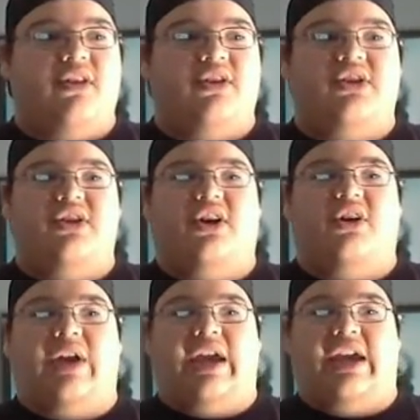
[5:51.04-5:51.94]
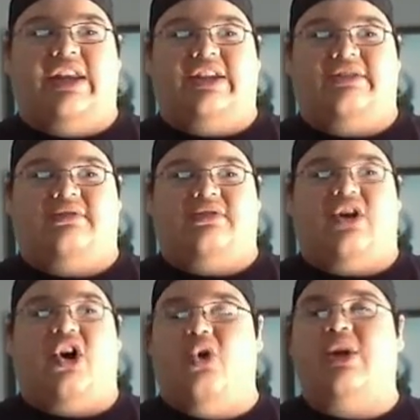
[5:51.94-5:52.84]
you know, and
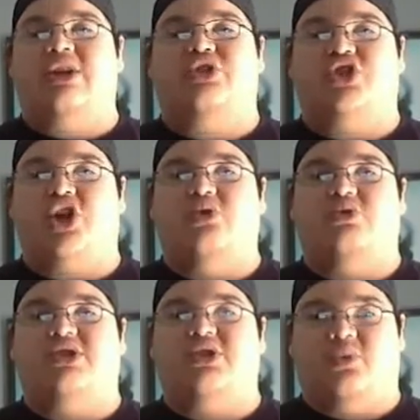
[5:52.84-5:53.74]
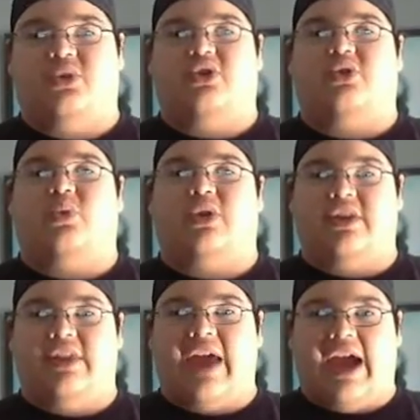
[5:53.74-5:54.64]
Hogan chose to work with
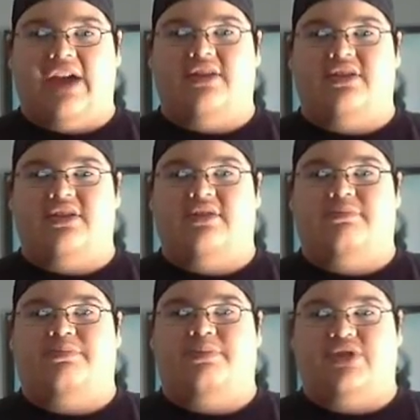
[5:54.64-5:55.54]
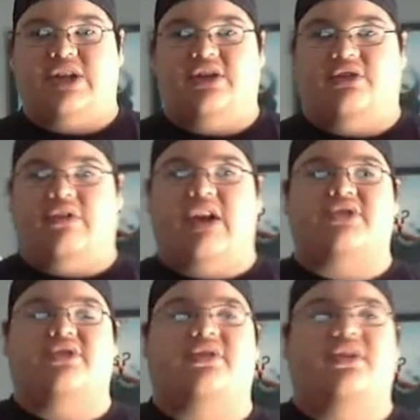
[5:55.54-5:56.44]
that particular
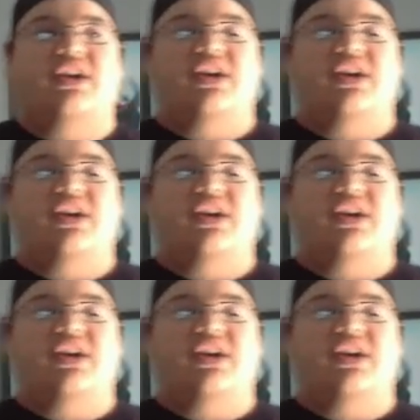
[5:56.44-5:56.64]
wrestler,